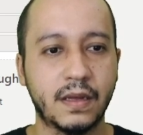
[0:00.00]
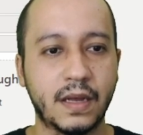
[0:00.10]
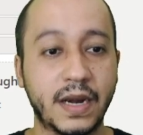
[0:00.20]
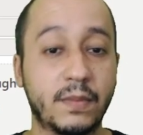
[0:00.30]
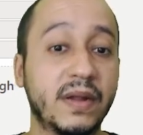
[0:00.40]

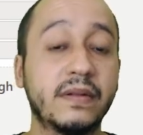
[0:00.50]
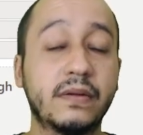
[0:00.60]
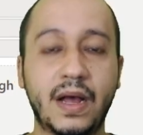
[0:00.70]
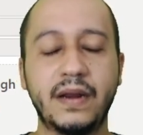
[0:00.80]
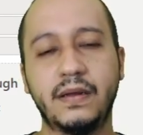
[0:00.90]
and a person,
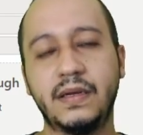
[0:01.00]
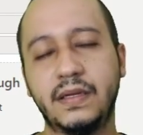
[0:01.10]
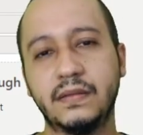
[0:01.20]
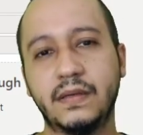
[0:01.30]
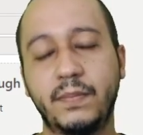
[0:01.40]
and,
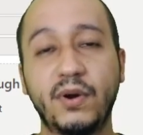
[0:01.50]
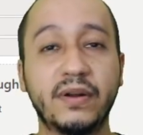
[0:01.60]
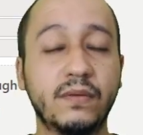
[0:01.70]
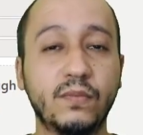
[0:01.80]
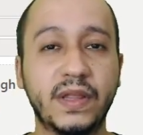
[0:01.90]
and a
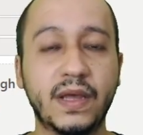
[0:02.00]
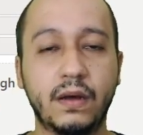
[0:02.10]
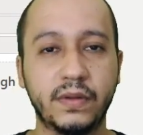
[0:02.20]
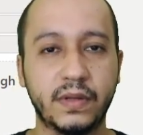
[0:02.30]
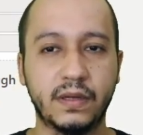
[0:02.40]
person
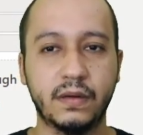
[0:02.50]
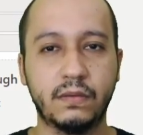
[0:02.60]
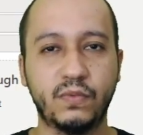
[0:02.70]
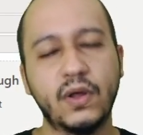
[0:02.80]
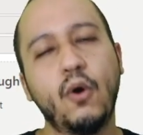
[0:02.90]
without uh,
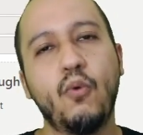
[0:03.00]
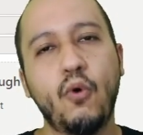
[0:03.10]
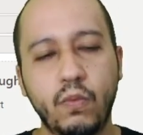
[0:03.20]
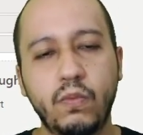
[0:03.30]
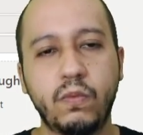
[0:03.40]
with, oh, oh,